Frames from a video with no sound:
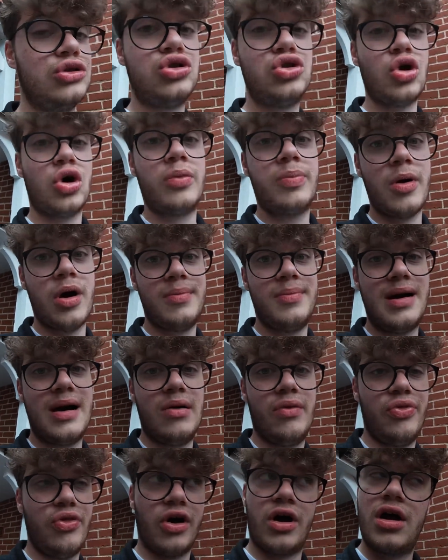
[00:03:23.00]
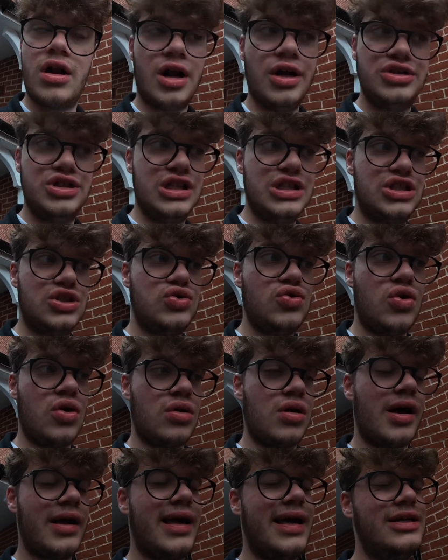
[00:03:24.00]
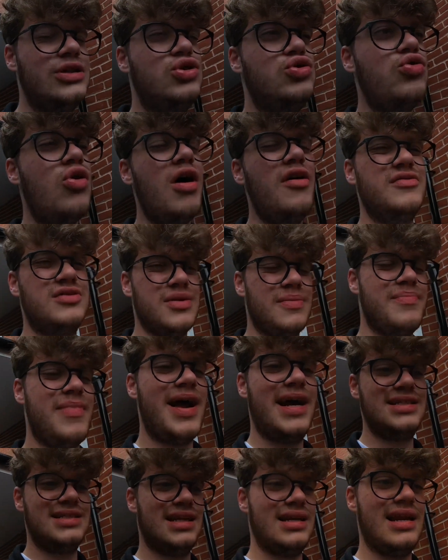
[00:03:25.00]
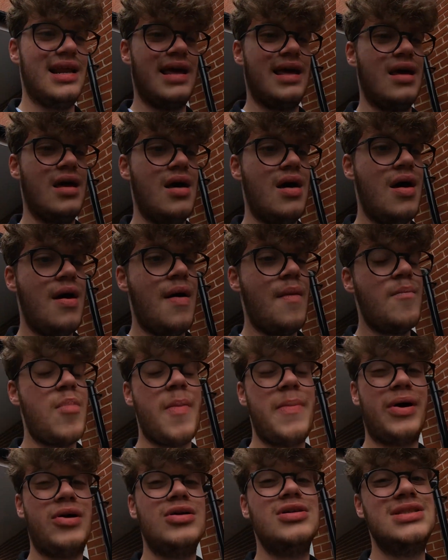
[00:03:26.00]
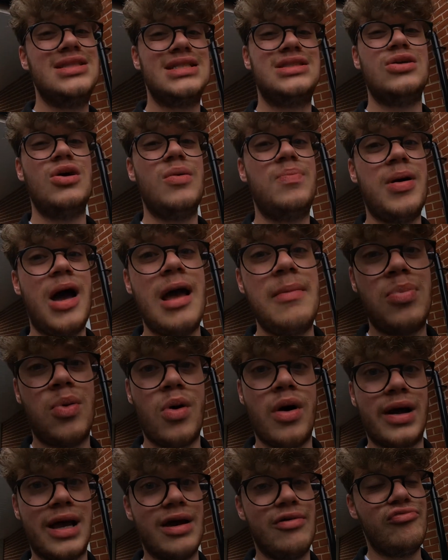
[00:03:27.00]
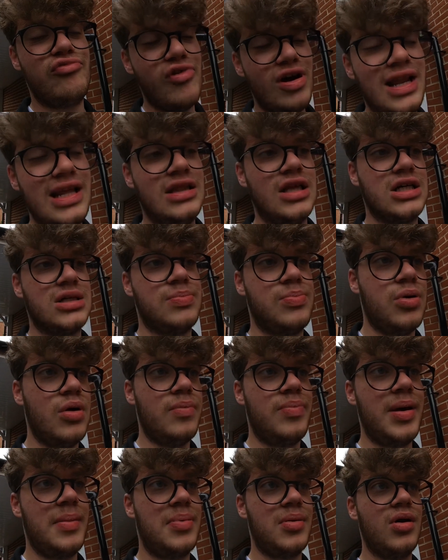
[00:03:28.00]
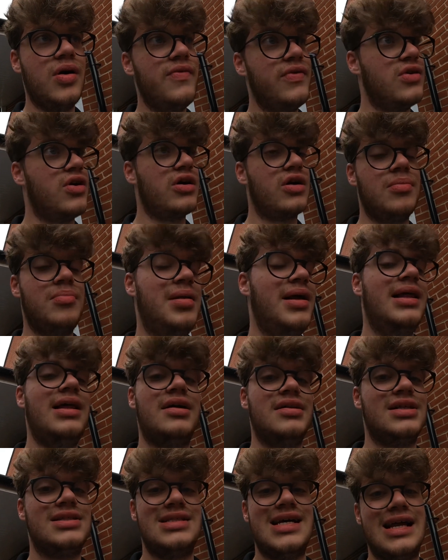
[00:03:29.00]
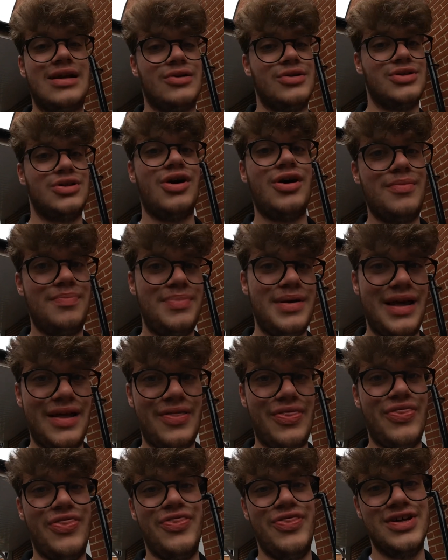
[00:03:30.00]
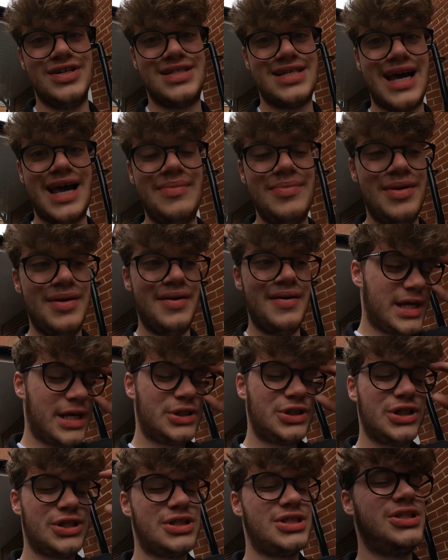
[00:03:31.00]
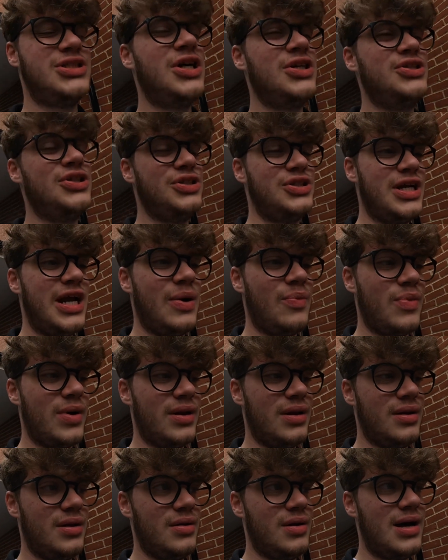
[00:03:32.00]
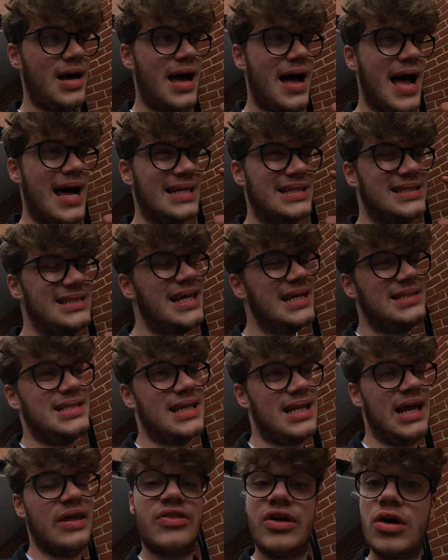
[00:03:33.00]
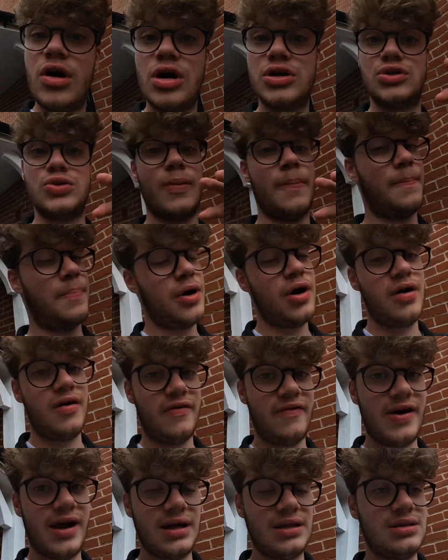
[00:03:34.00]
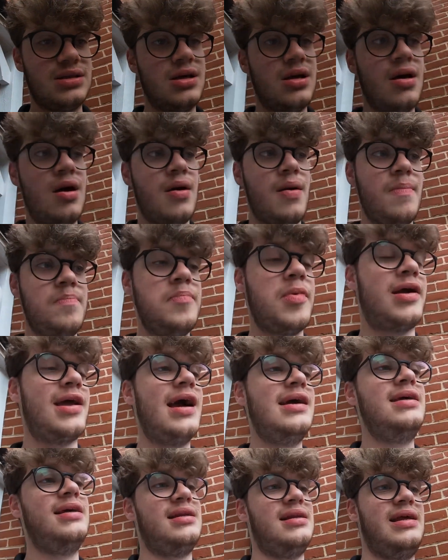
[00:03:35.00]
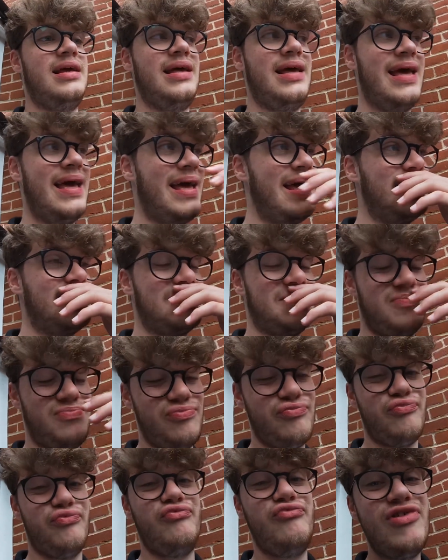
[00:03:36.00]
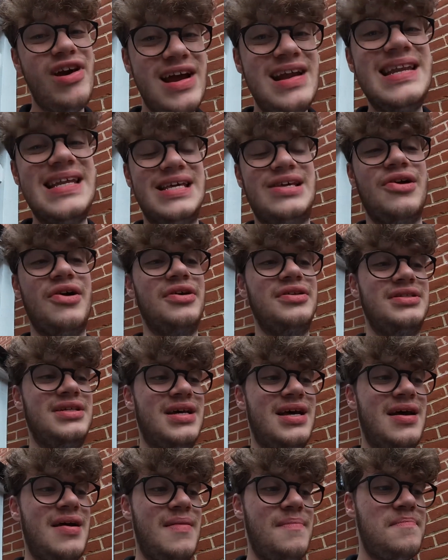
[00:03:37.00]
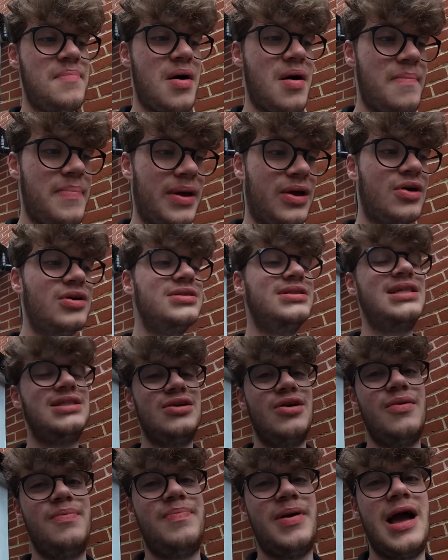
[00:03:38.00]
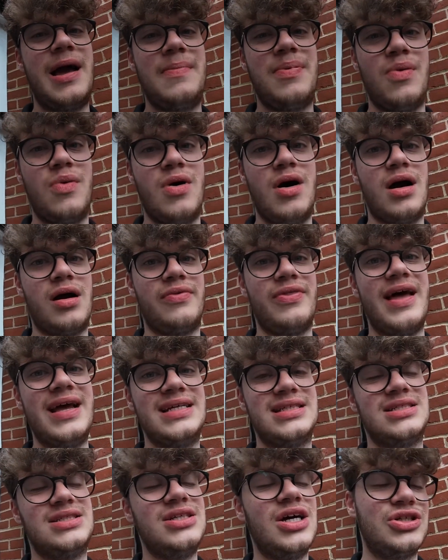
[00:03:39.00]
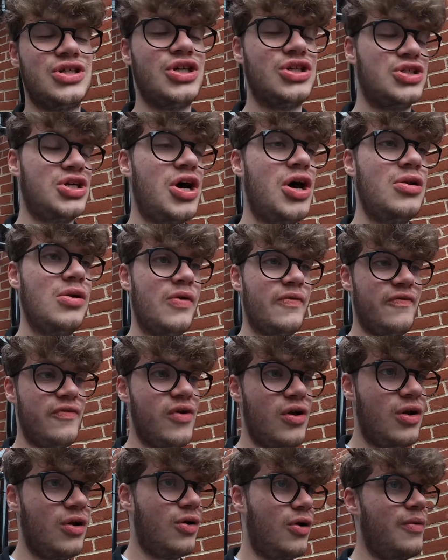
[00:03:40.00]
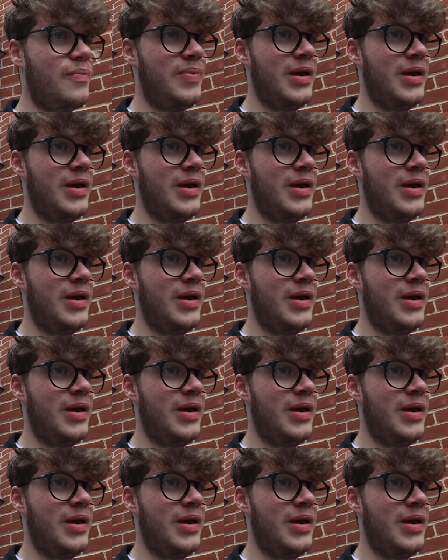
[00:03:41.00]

dog bone mount. The clutch is strong, like, it drives amazingly, but because there's no paperwork, it really does put people off, and I completely understand, because I'd be the same. It's just such a shame when aesthetically the car's not perfect. Mechanically it is really good, but because there's no paperwork, that is such a turn off for a lot of